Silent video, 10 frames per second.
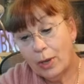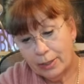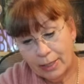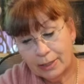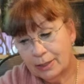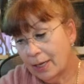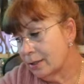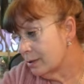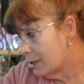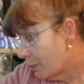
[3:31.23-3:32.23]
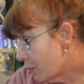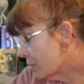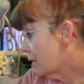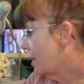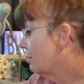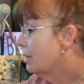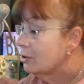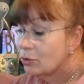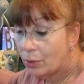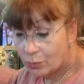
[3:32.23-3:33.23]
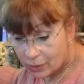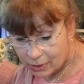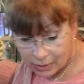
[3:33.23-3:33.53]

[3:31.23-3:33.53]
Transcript: I like that. Summer is coming, so I really